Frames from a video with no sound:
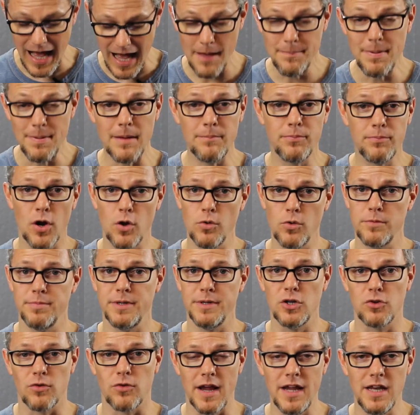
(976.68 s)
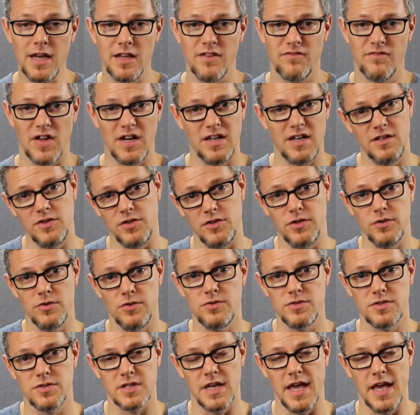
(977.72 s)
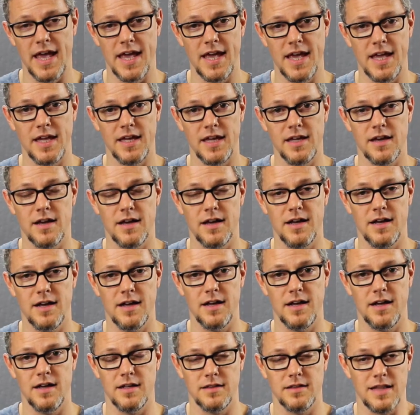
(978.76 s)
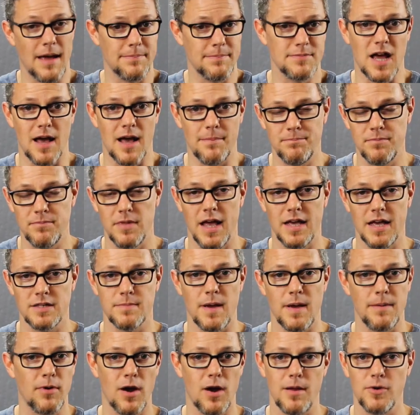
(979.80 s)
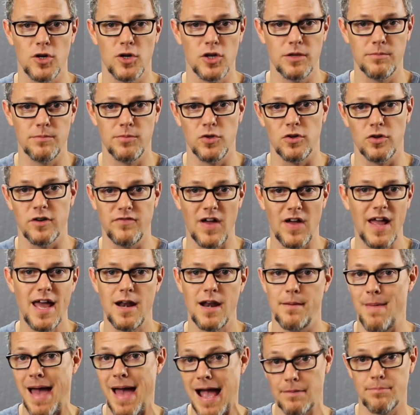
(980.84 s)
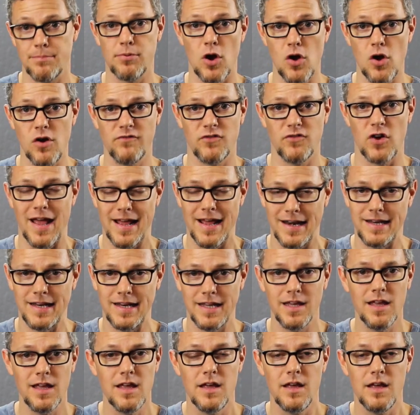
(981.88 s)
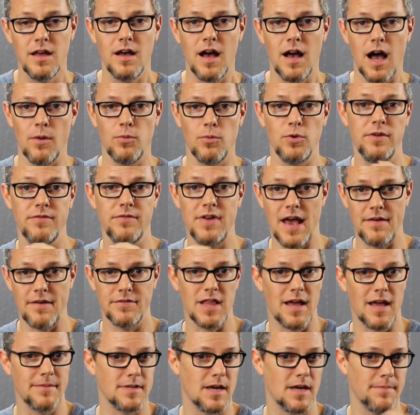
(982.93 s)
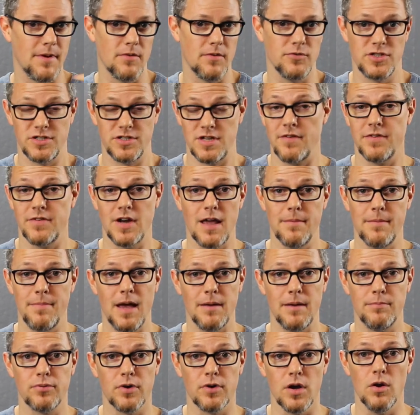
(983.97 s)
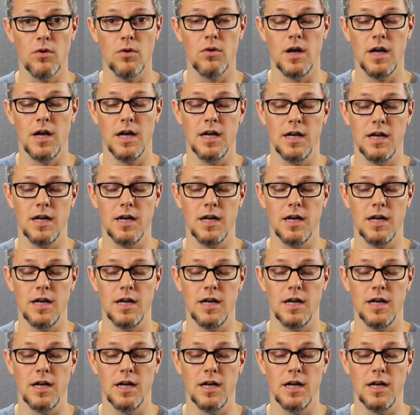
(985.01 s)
iPad Pro would be great if I didn't use a laptop as my primary computer. If I had a Mac Pro for editing, I wouldn't even have a laptop. I would just have an iPad Pro.